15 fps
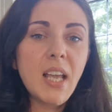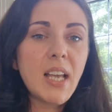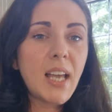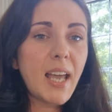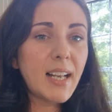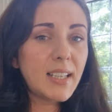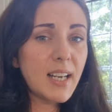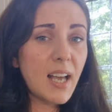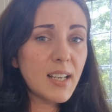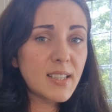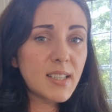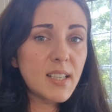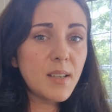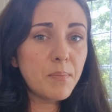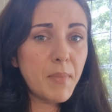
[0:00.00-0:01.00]
And
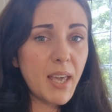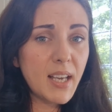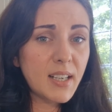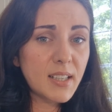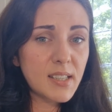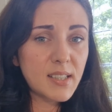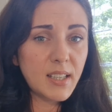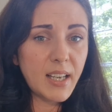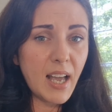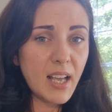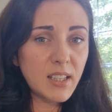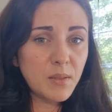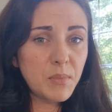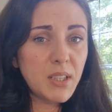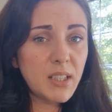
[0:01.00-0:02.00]
lastly, Makers
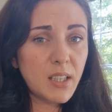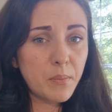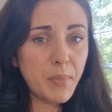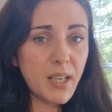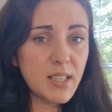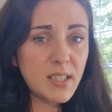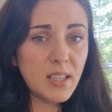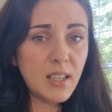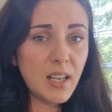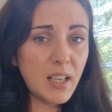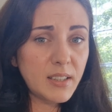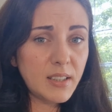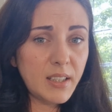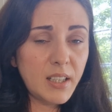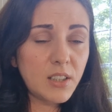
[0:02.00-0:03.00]
Academy, they're based in
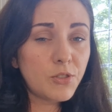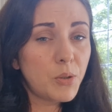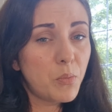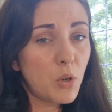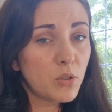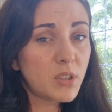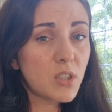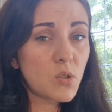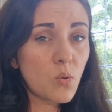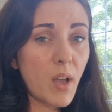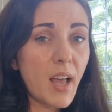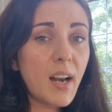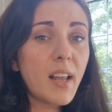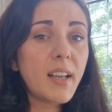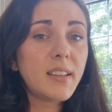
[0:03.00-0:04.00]
London and remote as
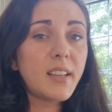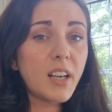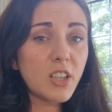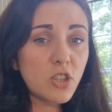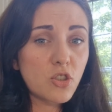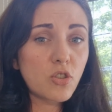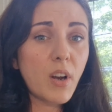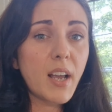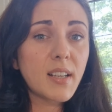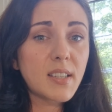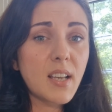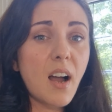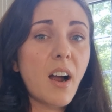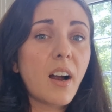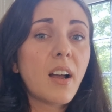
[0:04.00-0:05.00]
well, and their strengths
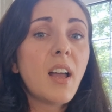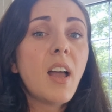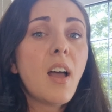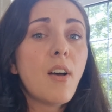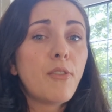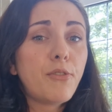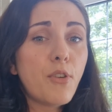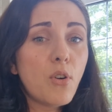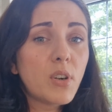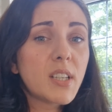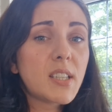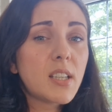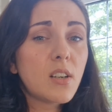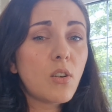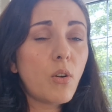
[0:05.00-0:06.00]
are
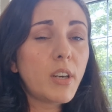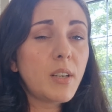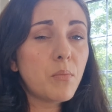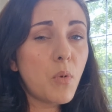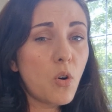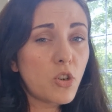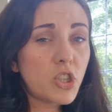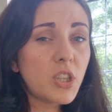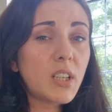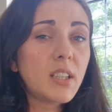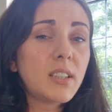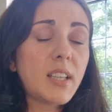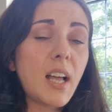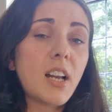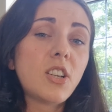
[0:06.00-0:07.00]
focusing on emotional
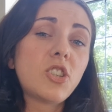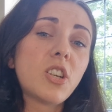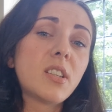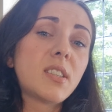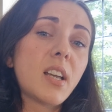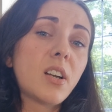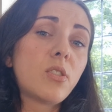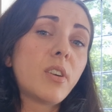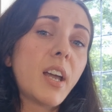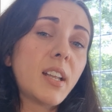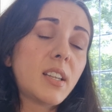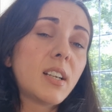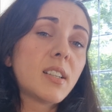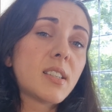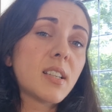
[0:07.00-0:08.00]
intelligence and
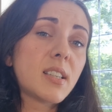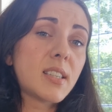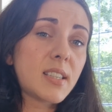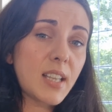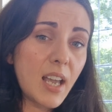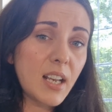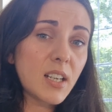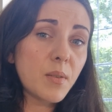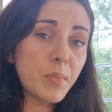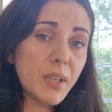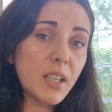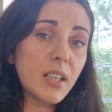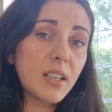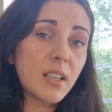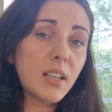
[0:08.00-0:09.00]
creating
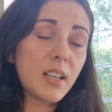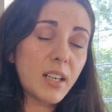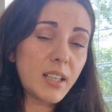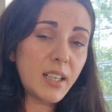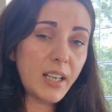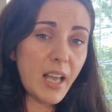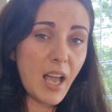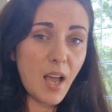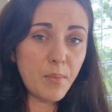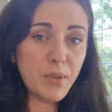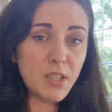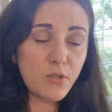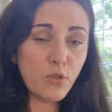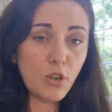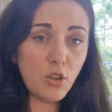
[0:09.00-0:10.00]
sustainable learning
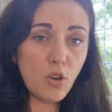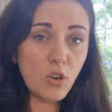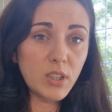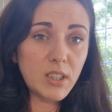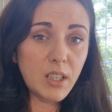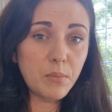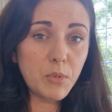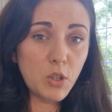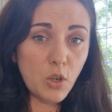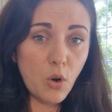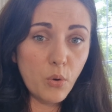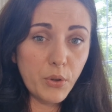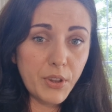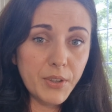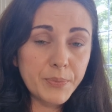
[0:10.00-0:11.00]
habits for long-term
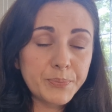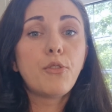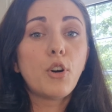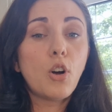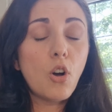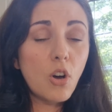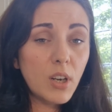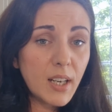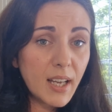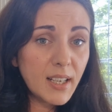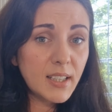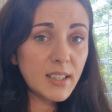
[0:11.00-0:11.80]
growth. For online